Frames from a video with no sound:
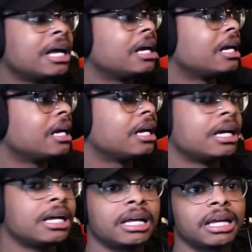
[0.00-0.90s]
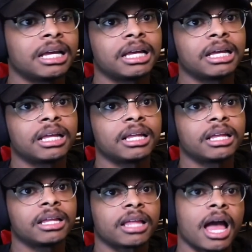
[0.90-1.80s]
if I should ask out one
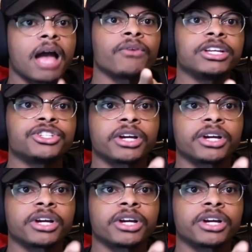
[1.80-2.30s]
of I my friends your,